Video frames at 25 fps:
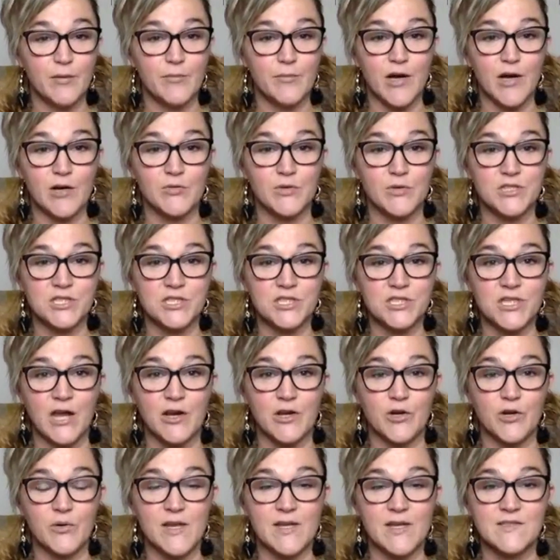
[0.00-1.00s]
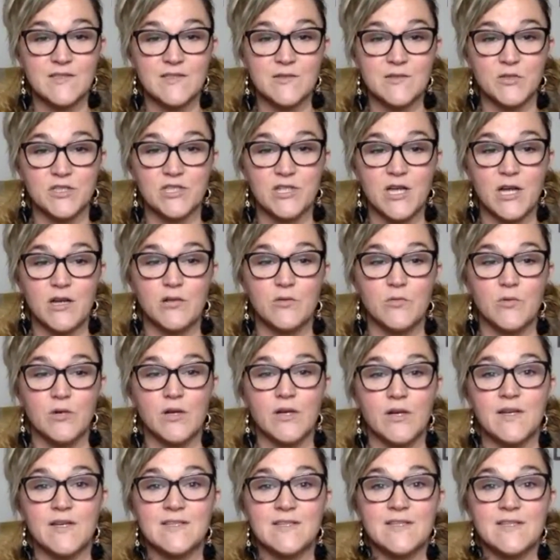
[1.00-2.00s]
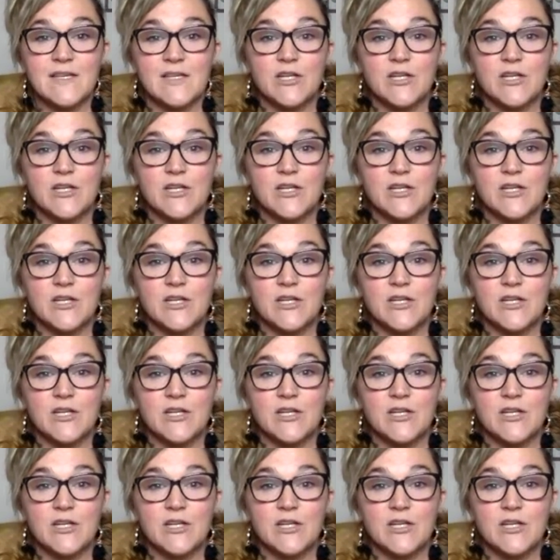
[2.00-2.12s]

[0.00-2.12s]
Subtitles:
about what shadow is and what shadow work is,